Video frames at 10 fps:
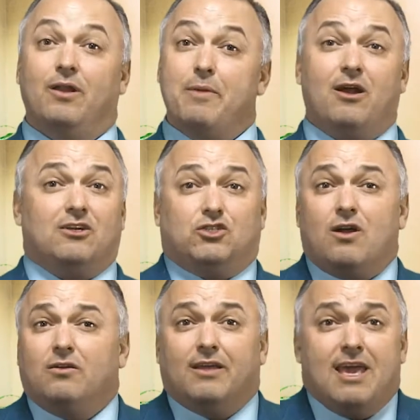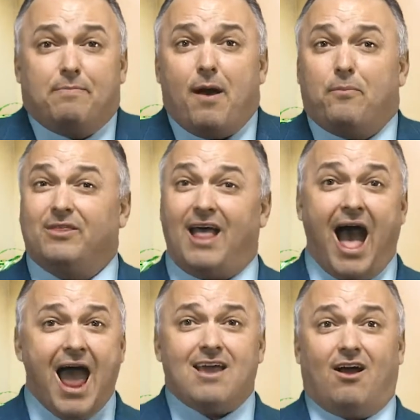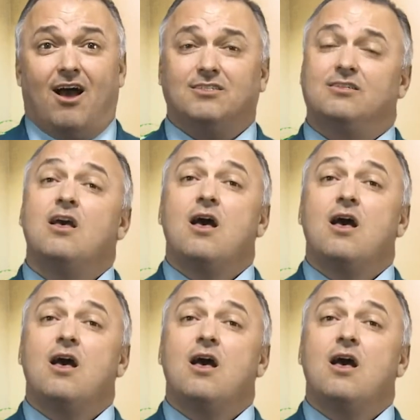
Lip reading: in America struggle to keep up with the high costs